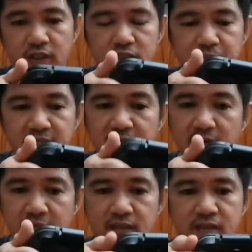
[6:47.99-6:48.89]
It's pretty
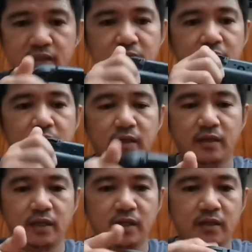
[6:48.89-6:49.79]
light,
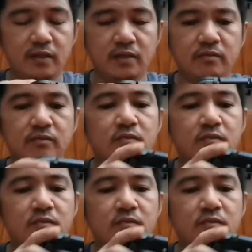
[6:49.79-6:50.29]
and